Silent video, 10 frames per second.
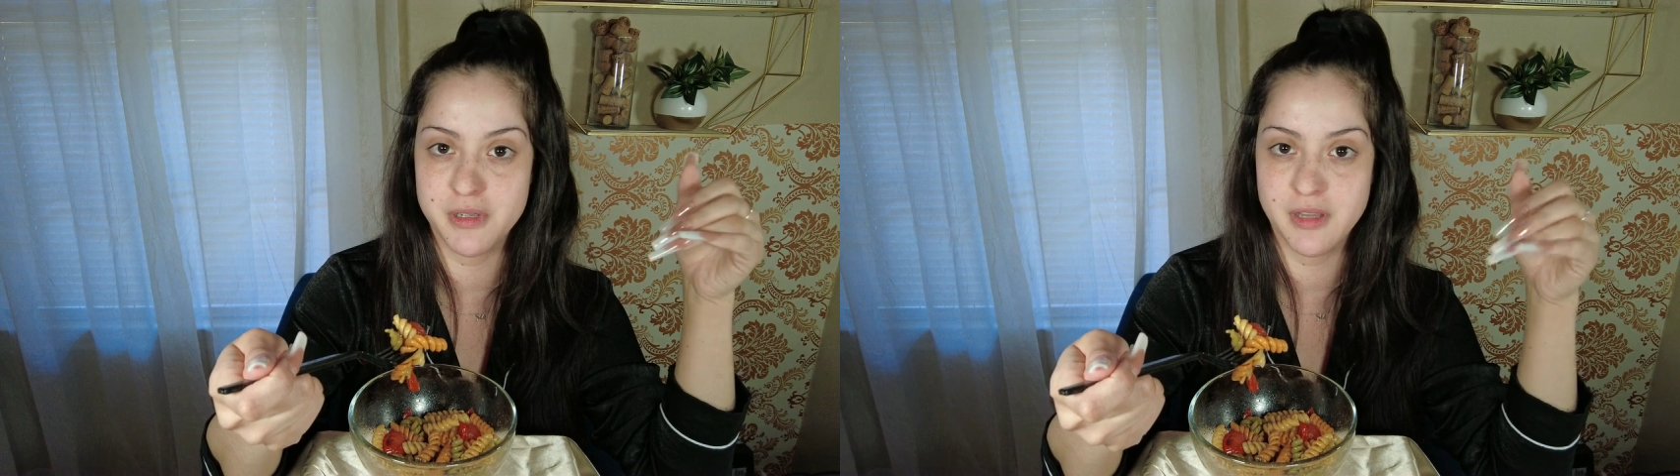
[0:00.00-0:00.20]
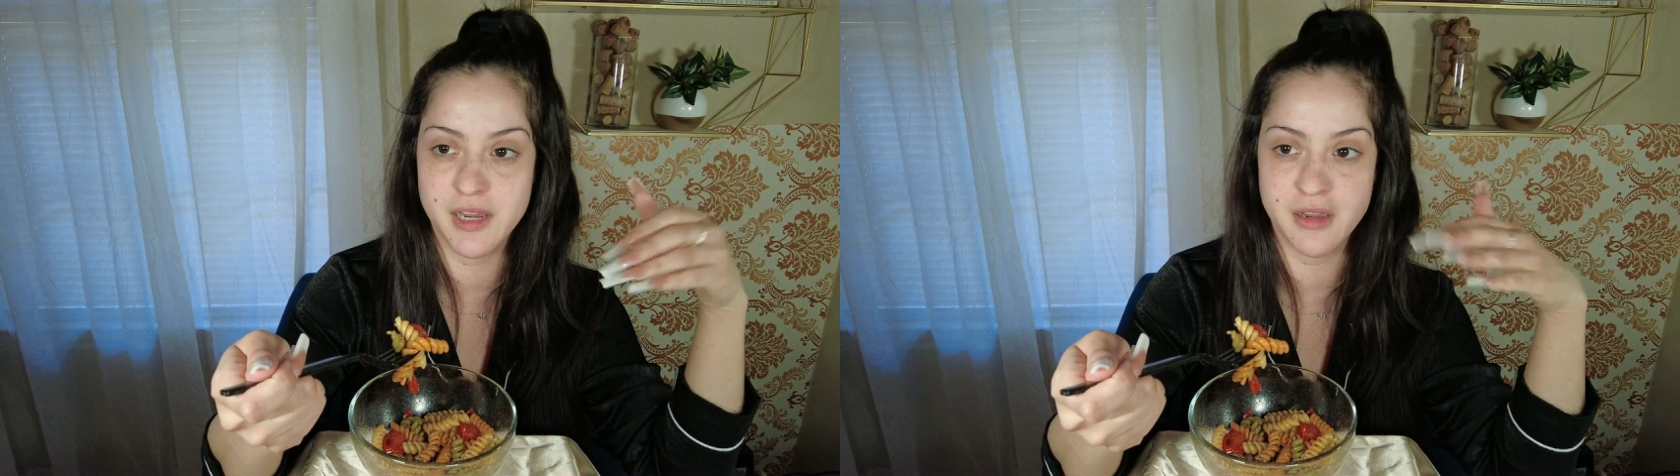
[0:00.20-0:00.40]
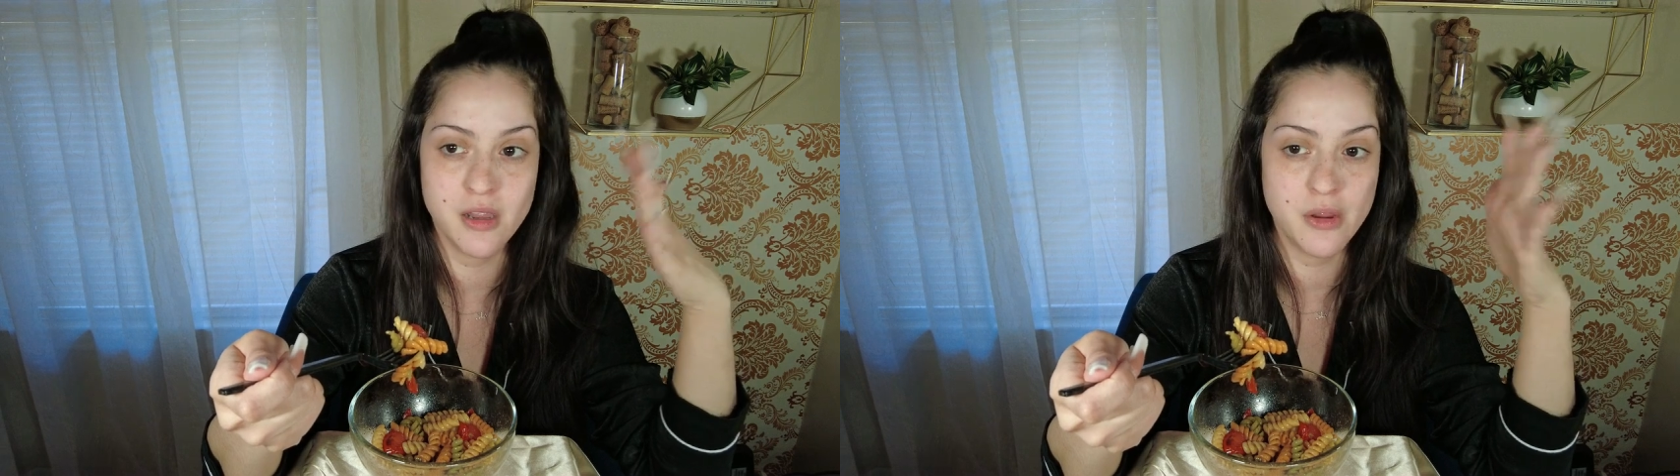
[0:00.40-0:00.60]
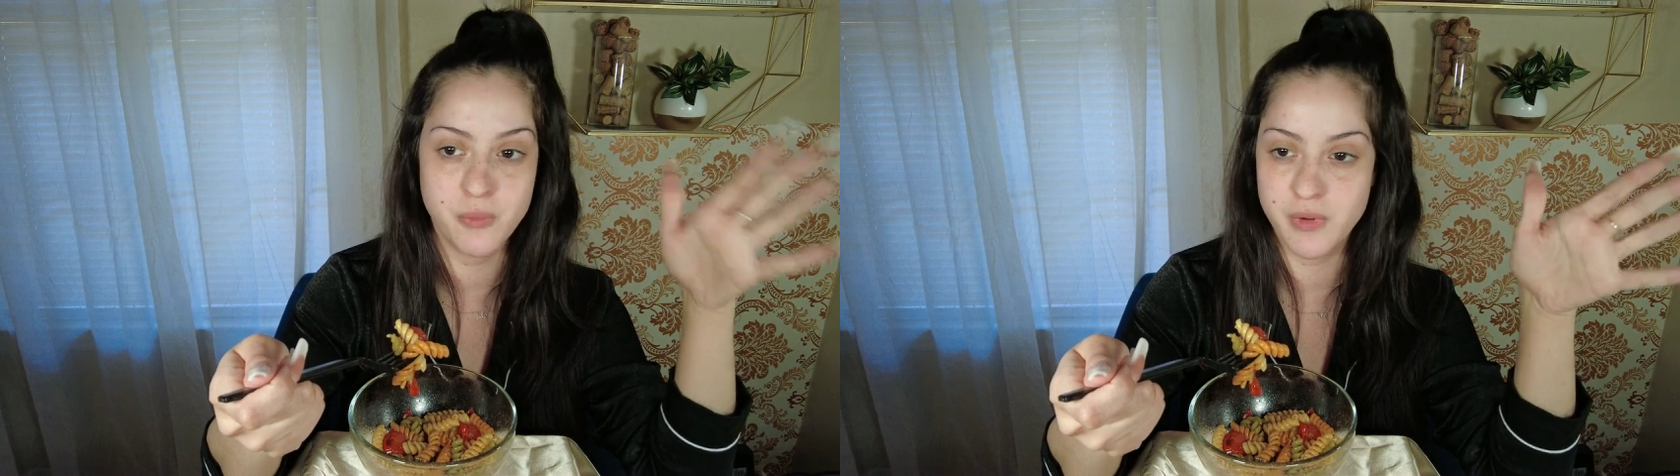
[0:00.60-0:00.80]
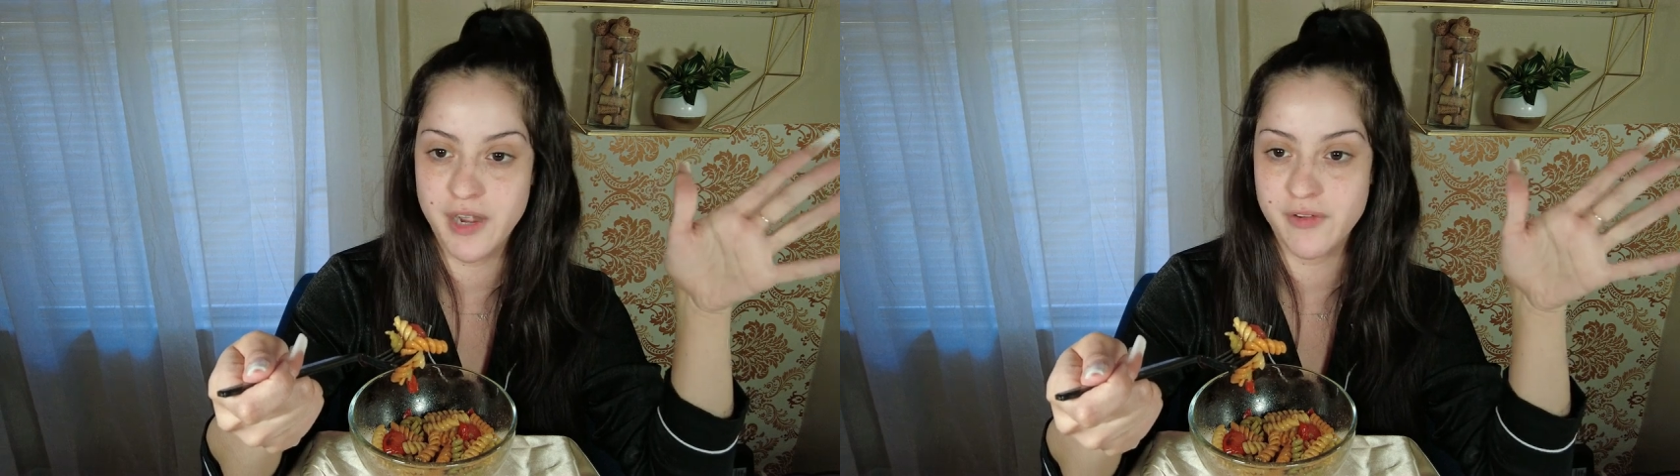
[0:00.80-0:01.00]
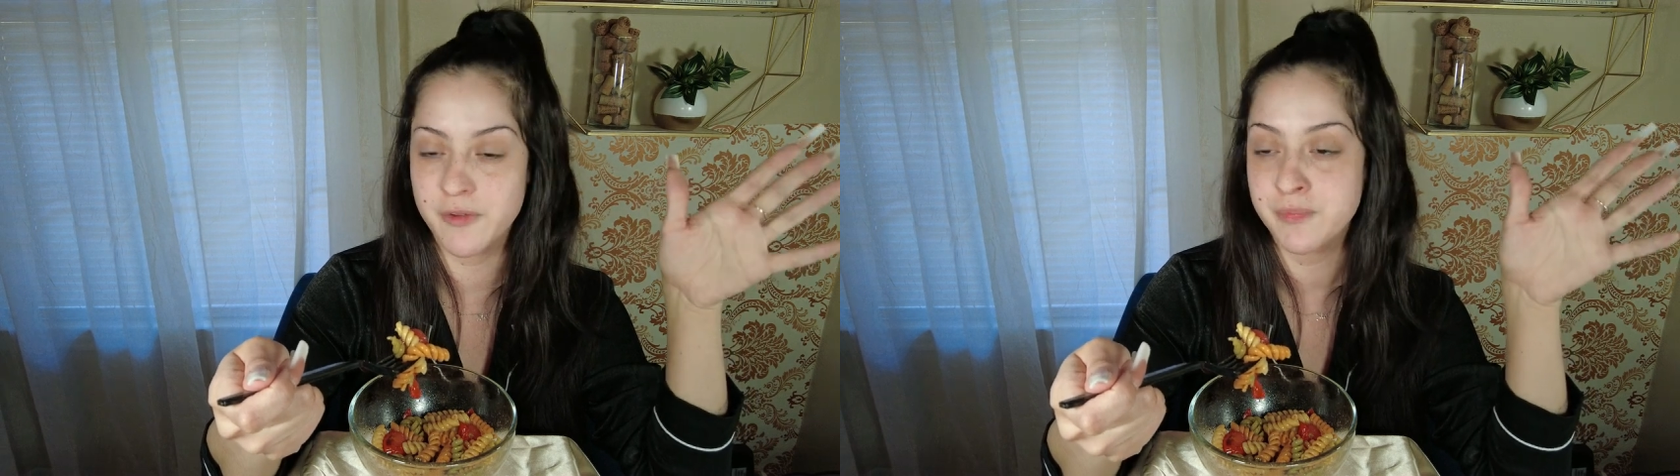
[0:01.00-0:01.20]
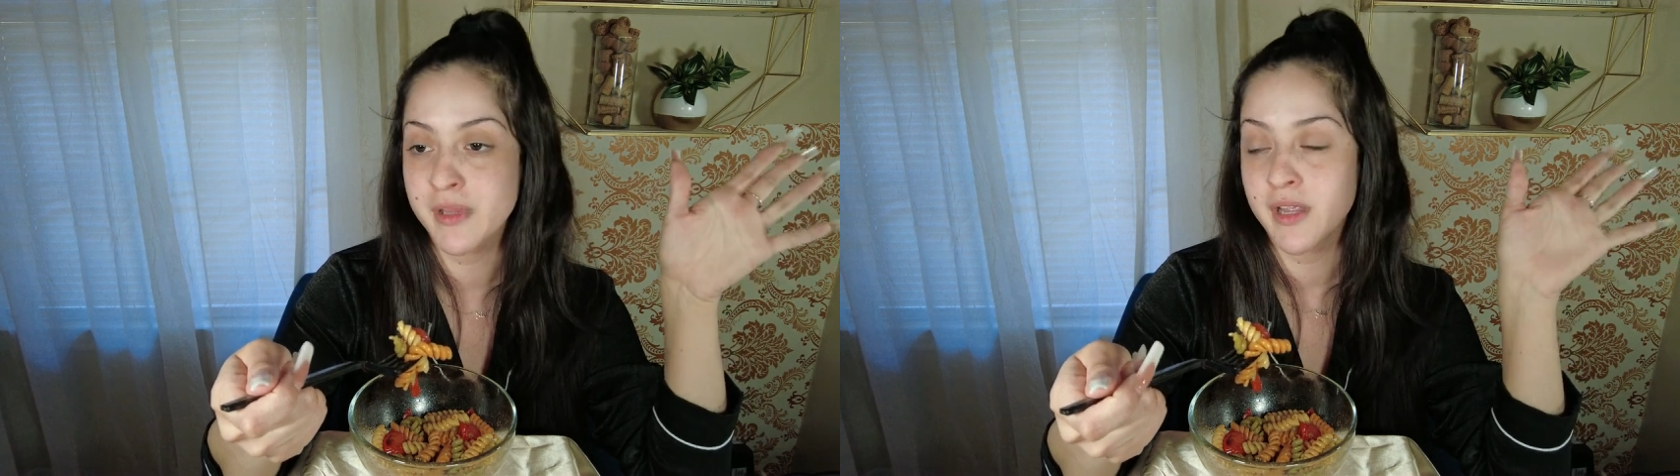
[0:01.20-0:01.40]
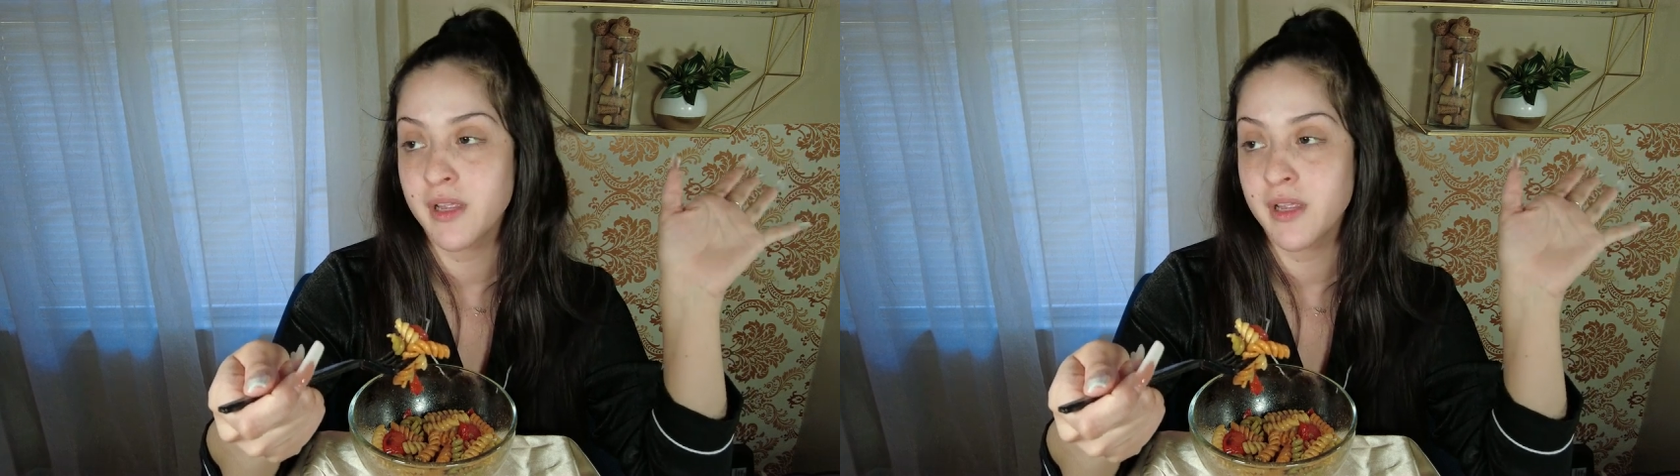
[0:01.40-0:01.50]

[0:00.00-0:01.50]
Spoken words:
but like whatever.